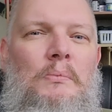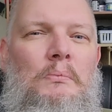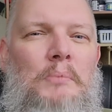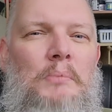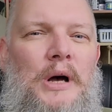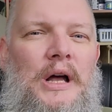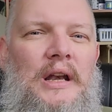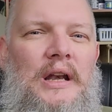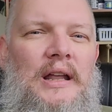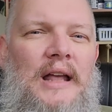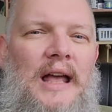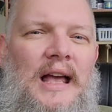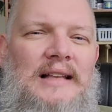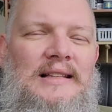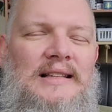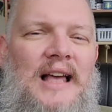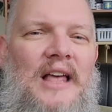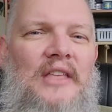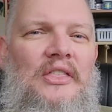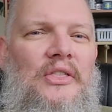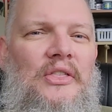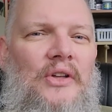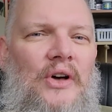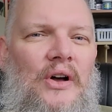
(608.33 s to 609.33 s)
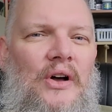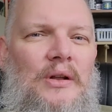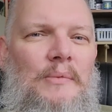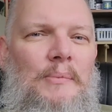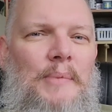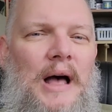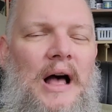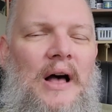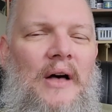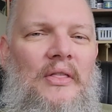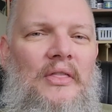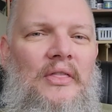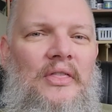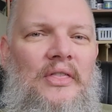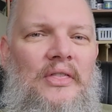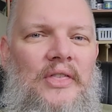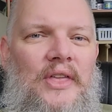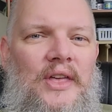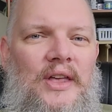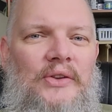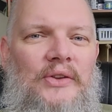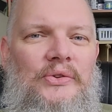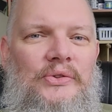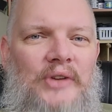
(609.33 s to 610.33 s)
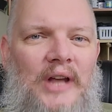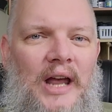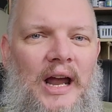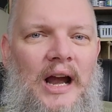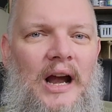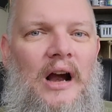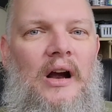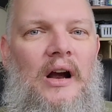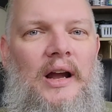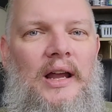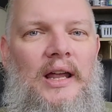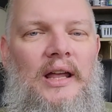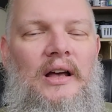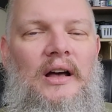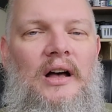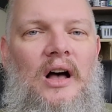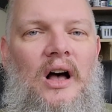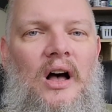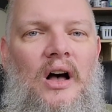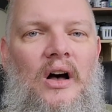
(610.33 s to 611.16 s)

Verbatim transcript: But as I thought about this area